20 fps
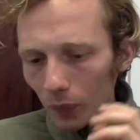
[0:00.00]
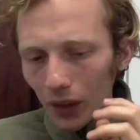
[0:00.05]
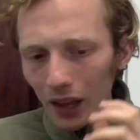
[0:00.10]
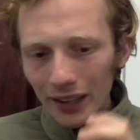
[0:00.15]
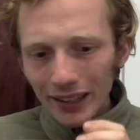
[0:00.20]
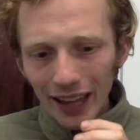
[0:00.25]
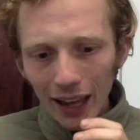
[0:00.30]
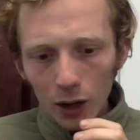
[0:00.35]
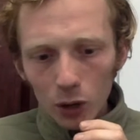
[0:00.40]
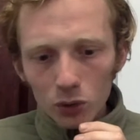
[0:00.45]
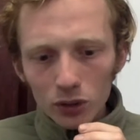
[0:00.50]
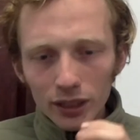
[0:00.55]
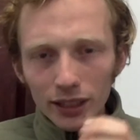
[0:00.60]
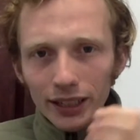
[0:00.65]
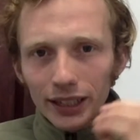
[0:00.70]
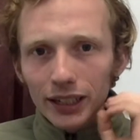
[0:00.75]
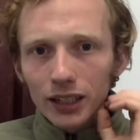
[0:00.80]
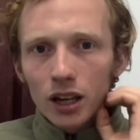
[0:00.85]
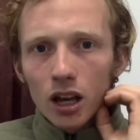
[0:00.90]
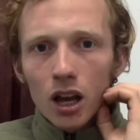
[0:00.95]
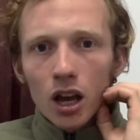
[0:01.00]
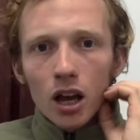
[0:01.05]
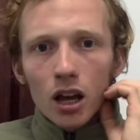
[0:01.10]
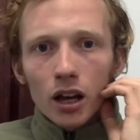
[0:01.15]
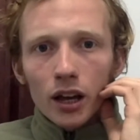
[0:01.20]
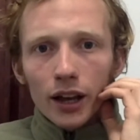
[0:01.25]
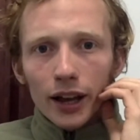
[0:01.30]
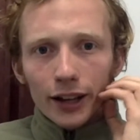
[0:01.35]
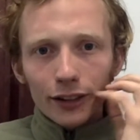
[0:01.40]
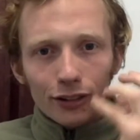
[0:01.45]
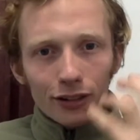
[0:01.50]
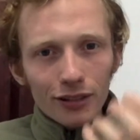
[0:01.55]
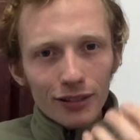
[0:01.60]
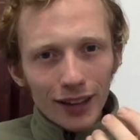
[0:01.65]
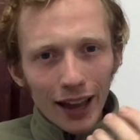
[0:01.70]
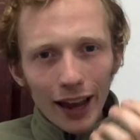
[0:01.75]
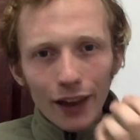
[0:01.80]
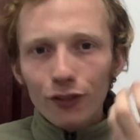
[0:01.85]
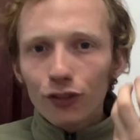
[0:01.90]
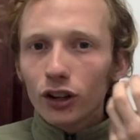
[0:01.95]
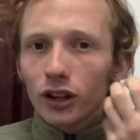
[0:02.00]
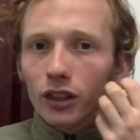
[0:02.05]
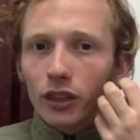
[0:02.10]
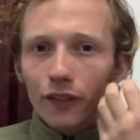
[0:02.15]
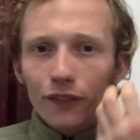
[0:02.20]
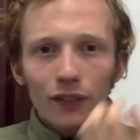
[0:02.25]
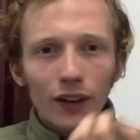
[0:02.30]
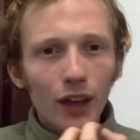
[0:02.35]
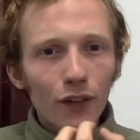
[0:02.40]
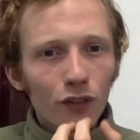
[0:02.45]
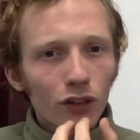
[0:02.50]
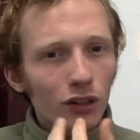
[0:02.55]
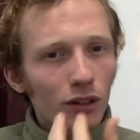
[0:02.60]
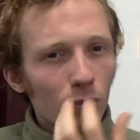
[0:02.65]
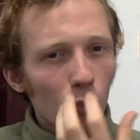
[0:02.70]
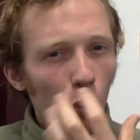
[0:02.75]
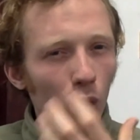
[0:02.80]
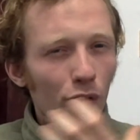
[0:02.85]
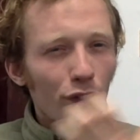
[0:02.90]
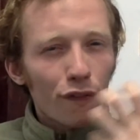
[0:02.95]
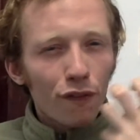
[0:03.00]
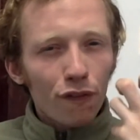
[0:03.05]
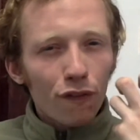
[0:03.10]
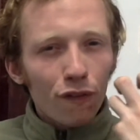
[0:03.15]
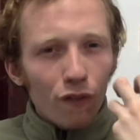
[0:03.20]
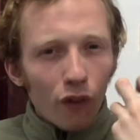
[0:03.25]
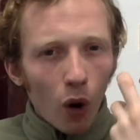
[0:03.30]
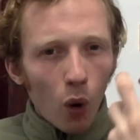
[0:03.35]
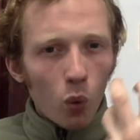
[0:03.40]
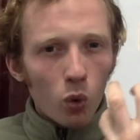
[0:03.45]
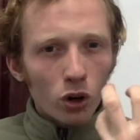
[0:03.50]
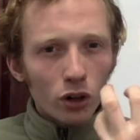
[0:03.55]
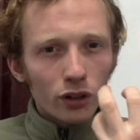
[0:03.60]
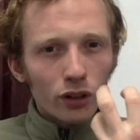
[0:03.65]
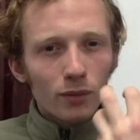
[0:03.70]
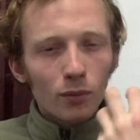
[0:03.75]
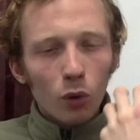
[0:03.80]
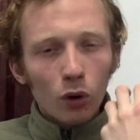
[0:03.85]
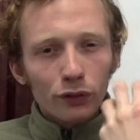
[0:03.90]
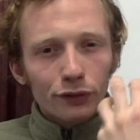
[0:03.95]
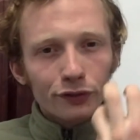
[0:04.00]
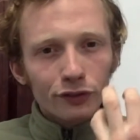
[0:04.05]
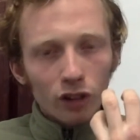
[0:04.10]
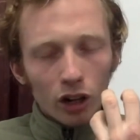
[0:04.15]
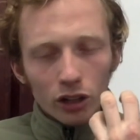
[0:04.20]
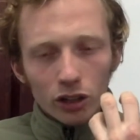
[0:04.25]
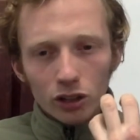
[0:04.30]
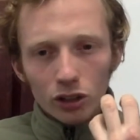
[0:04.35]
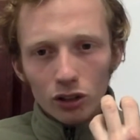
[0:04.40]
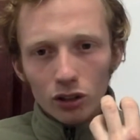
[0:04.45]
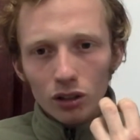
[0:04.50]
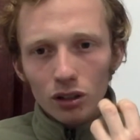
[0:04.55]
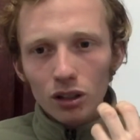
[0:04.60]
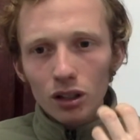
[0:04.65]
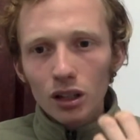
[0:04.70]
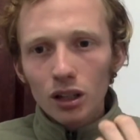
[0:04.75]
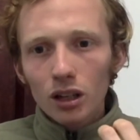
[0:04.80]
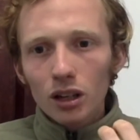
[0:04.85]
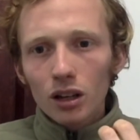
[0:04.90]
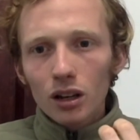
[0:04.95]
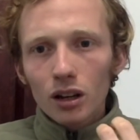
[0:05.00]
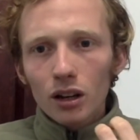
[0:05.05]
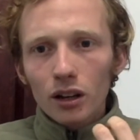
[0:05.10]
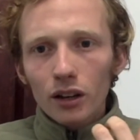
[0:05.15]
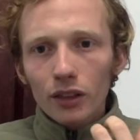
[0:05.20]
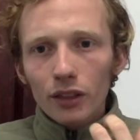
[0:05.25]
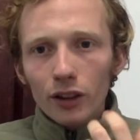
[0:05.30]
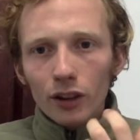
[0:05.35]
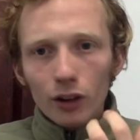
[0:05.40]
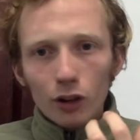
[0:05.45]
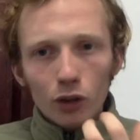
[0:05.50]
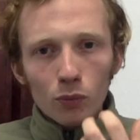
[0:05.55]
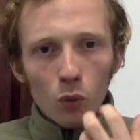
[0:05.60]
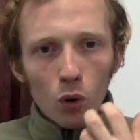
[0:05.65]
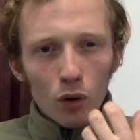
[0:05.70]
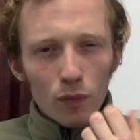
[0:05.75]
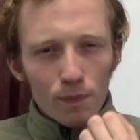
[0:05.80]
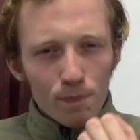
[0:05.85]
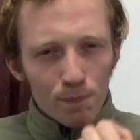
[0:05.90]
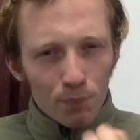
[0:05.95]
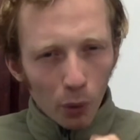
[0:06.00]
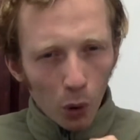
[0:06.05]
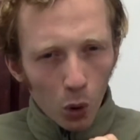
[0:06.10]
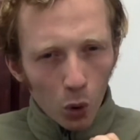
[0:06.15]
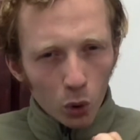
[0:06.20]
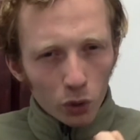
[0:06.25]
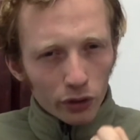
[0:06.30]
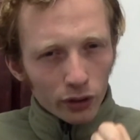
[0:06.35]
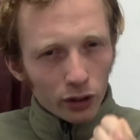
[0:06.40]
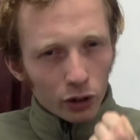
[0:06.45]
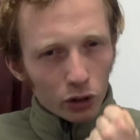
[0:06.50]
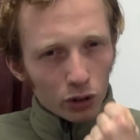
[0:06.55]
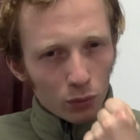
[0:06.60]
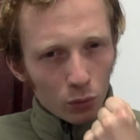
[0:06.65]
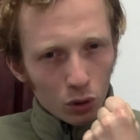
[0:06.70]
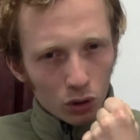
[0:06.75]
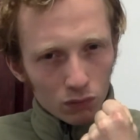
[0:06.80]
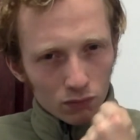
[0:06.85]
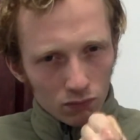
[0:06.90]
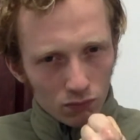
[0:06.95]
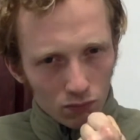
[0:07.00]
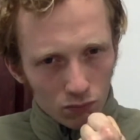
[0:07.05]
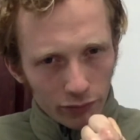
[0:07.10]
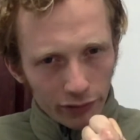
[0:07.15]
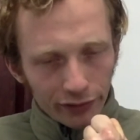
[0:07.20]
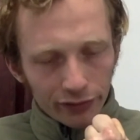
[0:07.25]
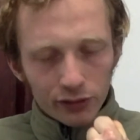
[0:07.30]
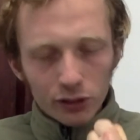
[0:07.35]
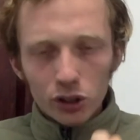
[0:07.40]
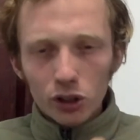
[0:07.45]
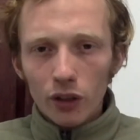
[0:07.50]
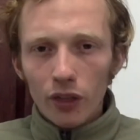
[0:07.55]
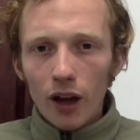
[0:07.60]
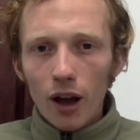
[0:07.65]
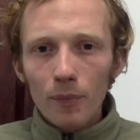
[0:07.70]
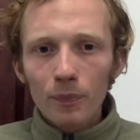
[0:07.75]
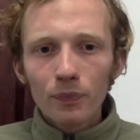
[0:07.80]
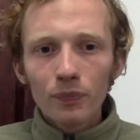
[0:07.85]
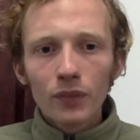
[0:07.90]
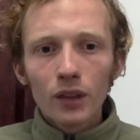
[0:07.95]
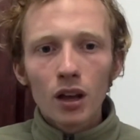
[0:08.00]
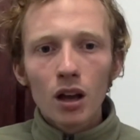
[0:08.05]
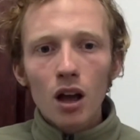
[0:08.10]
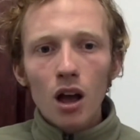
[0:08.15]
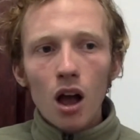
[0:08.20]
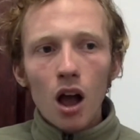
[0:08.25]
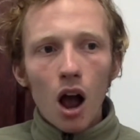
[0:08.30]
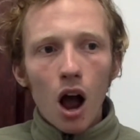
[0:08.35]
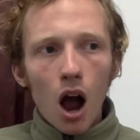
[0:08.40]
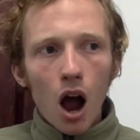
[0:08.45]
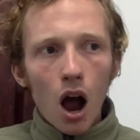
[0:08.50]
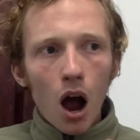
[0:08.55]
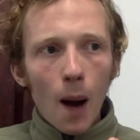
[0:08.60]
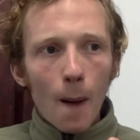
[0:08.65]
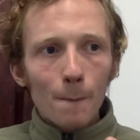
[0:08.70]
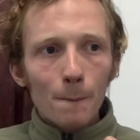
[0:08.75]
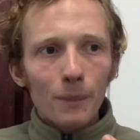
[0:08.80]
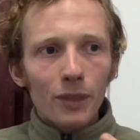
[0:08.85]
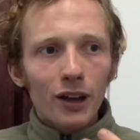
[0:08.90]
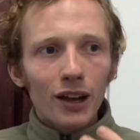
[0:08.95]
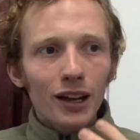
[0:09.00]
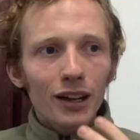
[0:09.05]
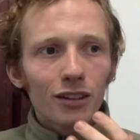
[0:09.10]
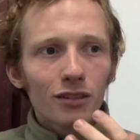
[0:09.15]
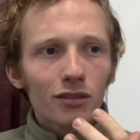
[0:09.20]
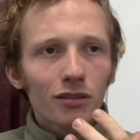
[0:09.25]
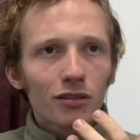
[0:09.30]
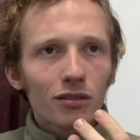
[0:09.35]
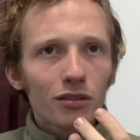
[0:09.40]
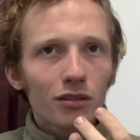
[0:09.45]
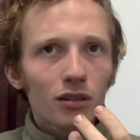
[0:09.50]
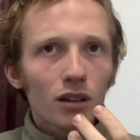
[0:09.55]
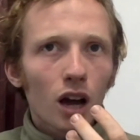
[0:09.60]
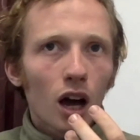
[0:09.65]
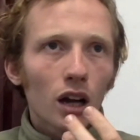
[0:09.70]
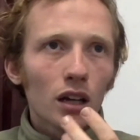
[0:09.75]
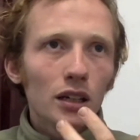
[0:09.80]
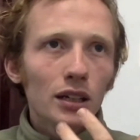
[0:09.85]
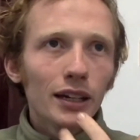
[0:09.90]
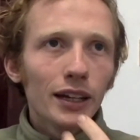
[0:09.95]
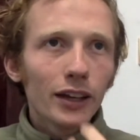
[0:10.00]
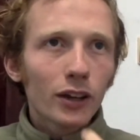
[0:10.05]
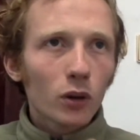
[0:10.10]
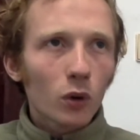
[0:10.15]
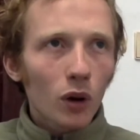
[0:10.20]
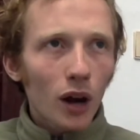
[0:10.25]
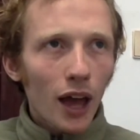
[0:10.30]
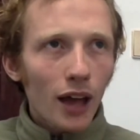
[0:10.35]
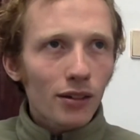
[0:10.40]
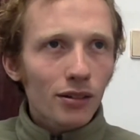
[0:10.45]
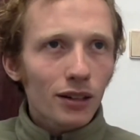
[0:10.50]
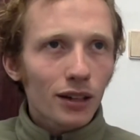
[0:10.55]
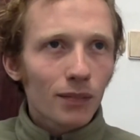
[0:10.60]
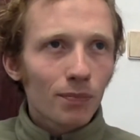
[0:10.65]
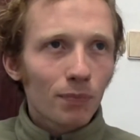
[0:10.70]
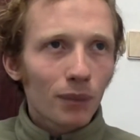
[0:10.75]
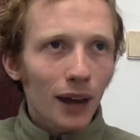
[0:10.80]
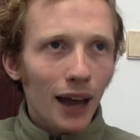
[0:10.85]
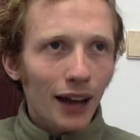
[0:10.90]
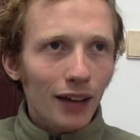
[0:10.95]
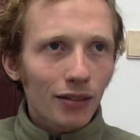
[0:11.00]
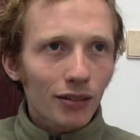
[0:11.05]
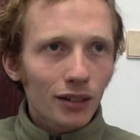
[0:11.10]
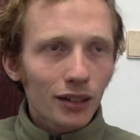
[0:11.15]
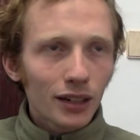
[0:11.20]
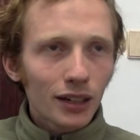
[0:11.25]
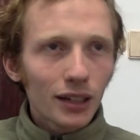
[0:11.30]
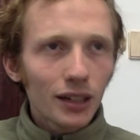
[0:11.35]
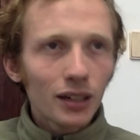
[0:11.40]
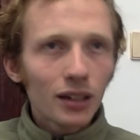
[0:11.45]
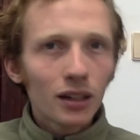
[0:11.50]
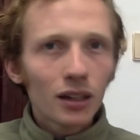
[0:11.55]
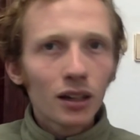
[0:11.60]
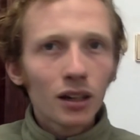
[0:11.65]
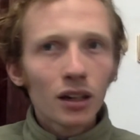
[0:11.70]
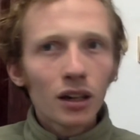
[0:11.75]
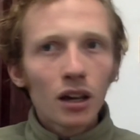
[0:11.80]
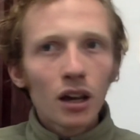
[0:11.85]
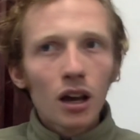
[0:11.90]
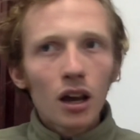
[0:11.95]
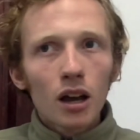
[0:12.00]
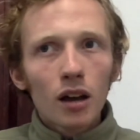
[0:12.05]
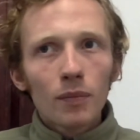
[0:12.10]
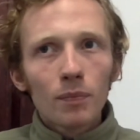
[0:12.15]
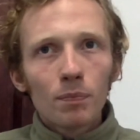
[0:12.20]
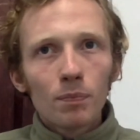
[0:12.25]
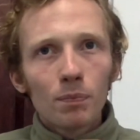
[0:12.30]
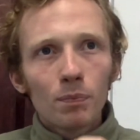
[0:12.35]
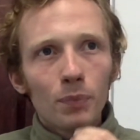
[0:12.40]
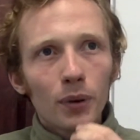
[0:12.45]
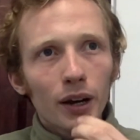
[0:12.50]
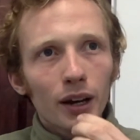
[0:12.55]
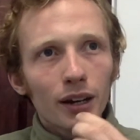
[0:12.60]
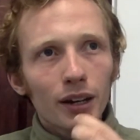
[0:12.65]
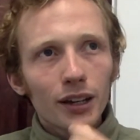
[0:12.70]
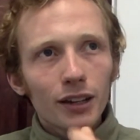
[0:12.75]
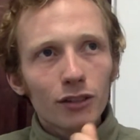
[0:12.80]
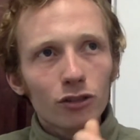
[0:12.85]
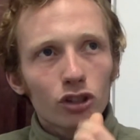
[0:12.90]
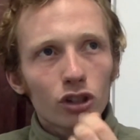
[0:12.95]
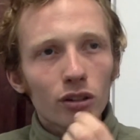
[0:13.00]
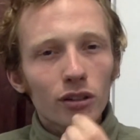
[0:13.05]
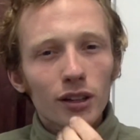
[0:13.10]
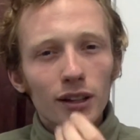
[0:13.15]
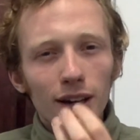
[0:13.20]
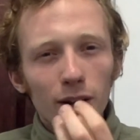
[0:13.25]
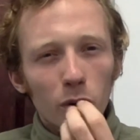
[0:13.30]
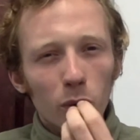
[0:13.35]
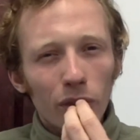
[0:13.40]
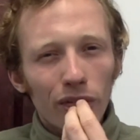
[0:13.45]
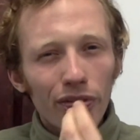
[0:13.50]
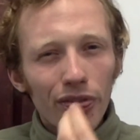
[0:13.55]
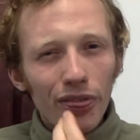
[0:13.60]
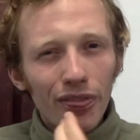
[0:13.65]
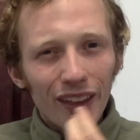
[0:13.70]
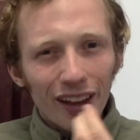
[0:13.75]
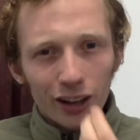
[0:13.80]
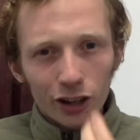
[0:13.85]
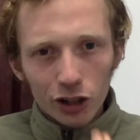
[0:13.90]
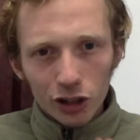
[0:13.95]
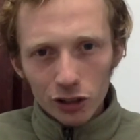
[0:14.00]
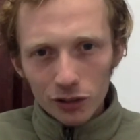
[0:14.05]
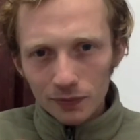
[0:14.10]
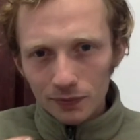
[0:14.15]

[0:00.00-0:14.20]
Yellow tea, it's savory. The flavors are more forward, more frontal. They're a little more bold, a little more oomph to them. Um, there is a little less complexity, but it is just a little thicker.